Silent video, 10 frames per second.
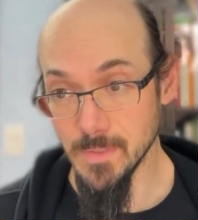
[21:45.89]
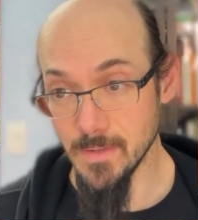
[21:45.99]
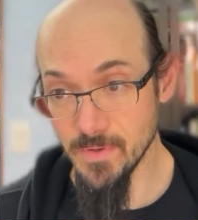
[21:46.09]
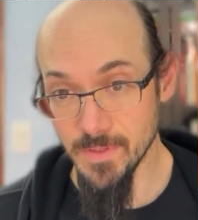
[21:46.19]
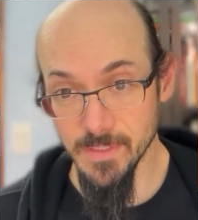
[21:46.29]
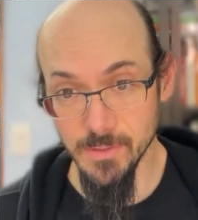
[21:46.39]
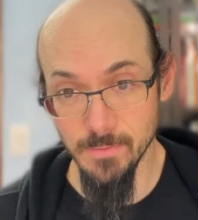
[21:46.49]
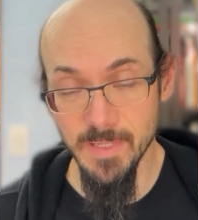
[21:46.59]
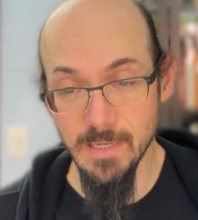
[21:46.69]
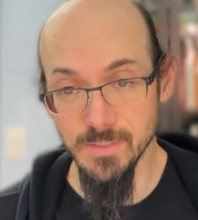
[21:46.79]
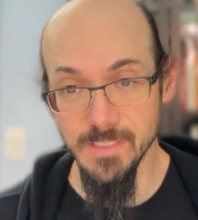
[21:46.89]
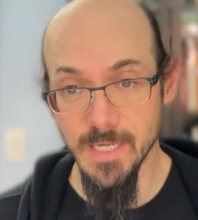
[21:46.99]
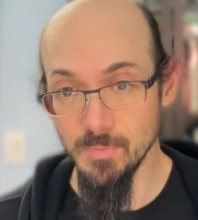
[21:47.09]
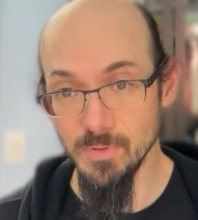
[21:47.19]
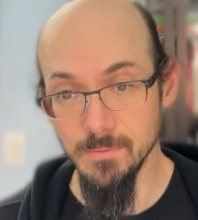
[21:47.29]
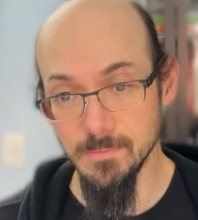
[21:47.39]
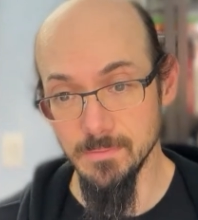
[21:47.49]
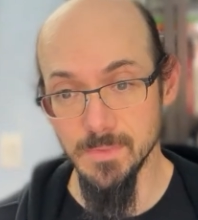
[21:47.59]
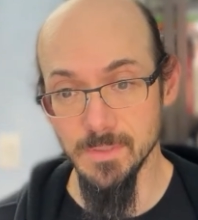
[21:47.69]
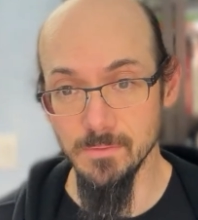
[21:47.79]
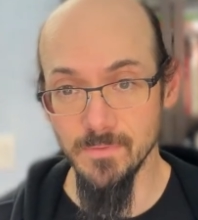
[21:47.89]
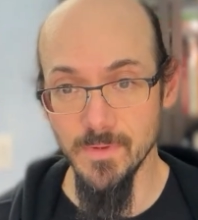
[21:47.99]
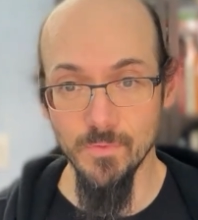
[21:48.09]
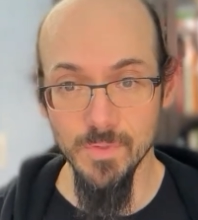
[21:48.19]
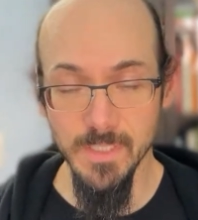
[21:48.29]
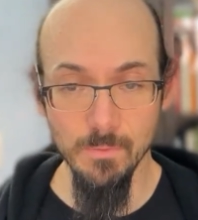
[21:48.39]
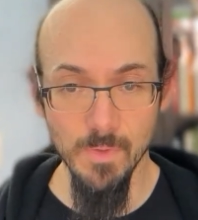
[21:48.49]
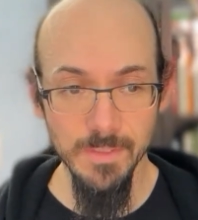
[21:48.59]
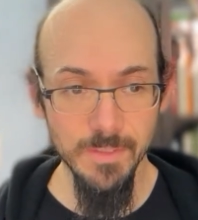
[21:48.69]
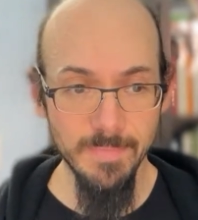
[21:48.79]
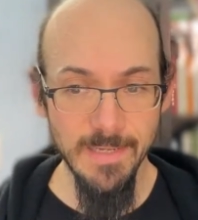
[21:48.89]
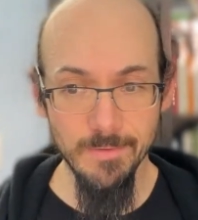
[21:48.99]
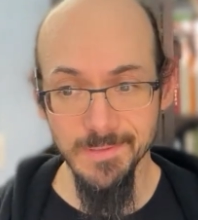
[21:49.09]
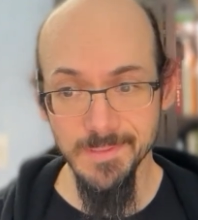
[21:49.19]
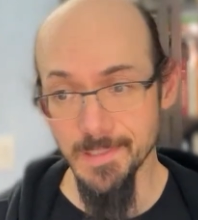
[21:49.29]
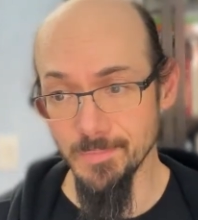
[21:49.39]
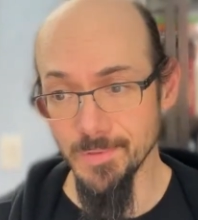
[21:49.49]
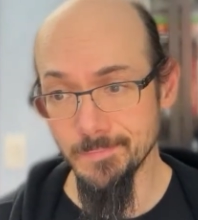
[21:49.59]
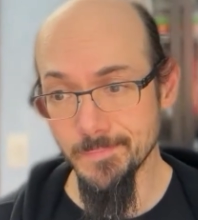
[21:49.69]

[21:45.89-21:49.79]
Everything should be on stable. So 5.14.1 should be out on stable.